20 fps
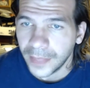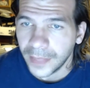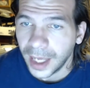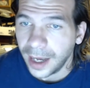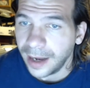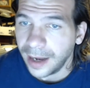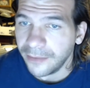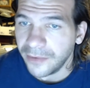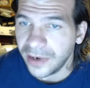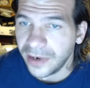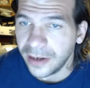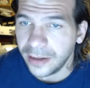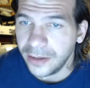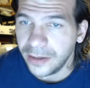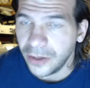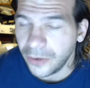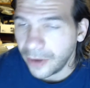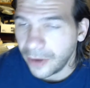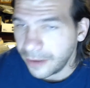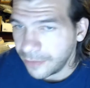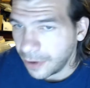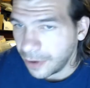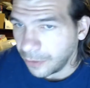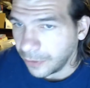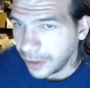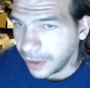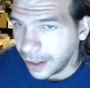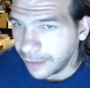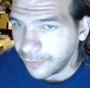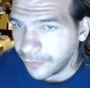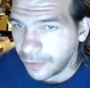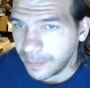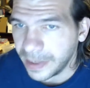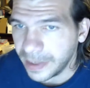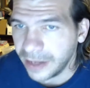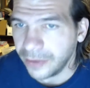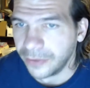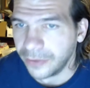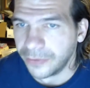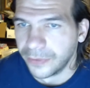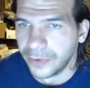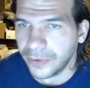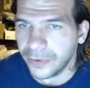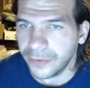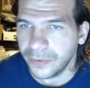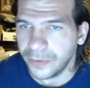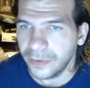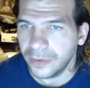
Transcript: I've only ever been through